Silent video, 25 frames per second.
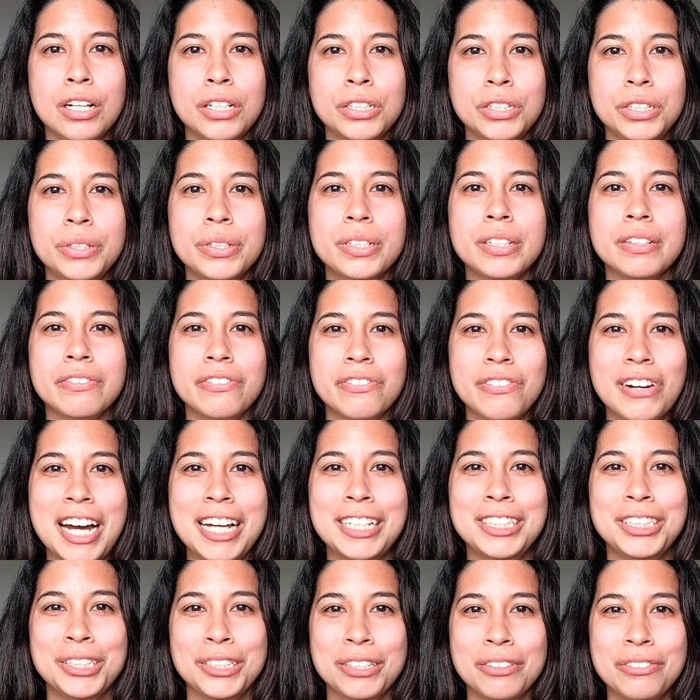you can
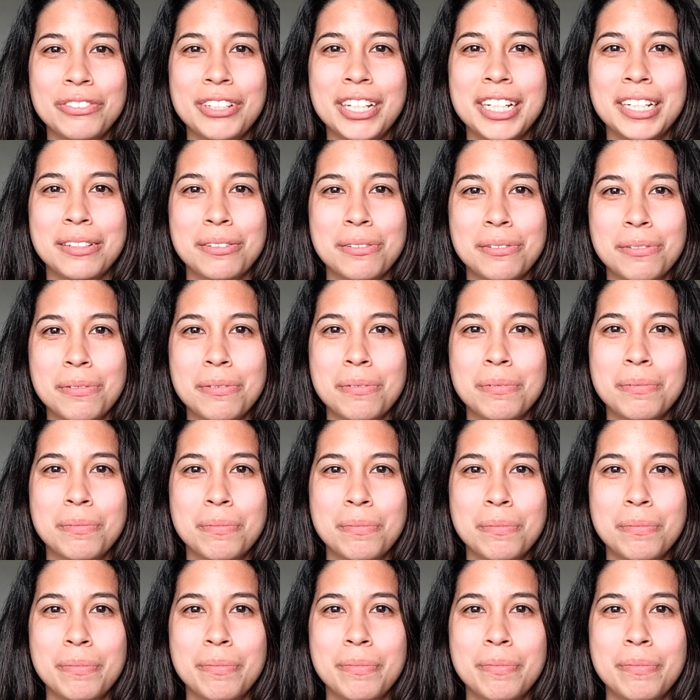find your fit.
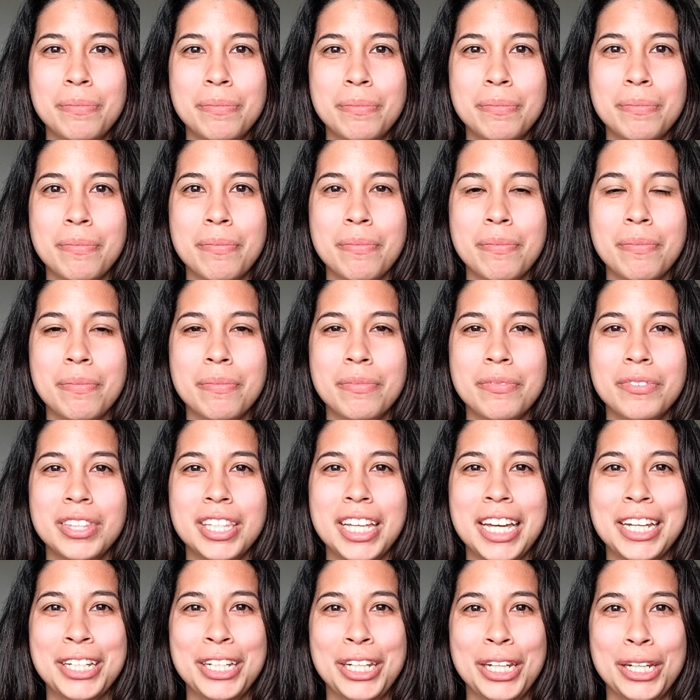
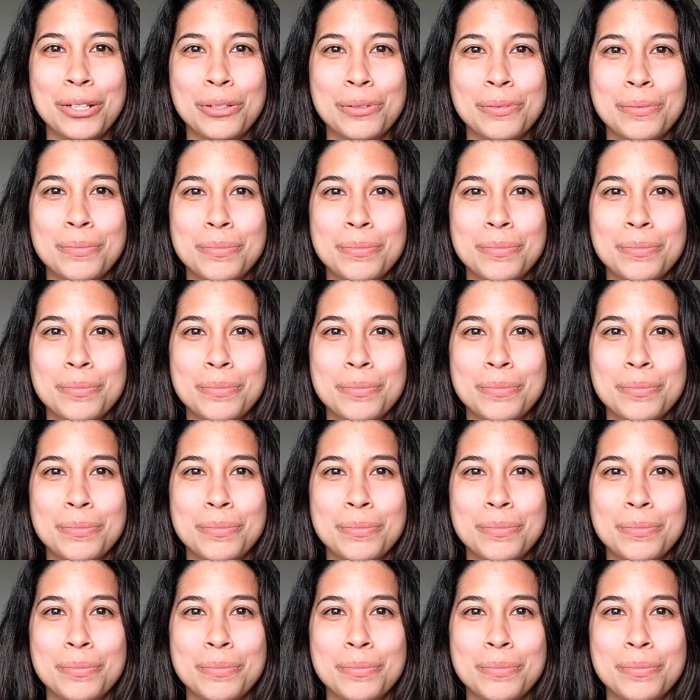Thank you.